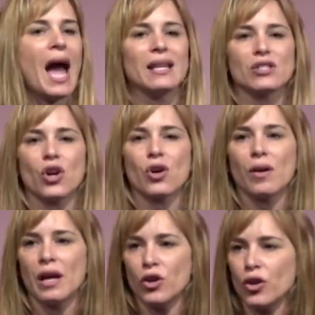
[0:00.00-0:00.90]
and it's
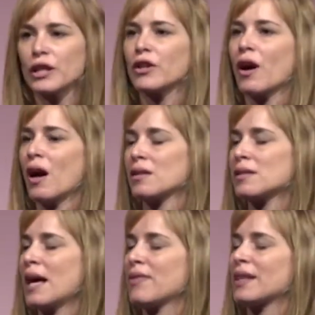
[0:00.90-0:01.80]
an earlier
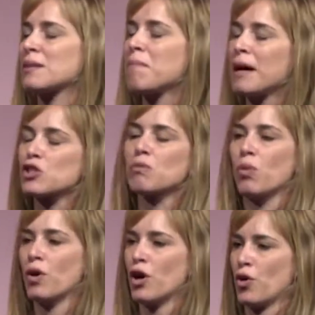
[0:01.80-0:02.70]
onset that's much
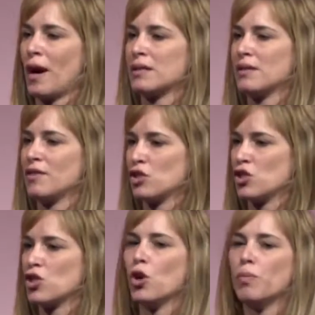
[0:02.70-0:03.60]
more aggressive in
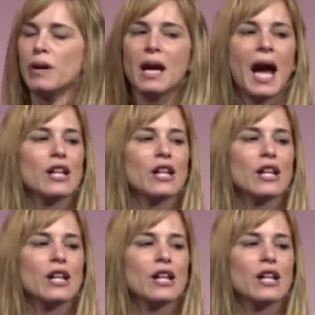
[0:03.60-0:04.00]
scope.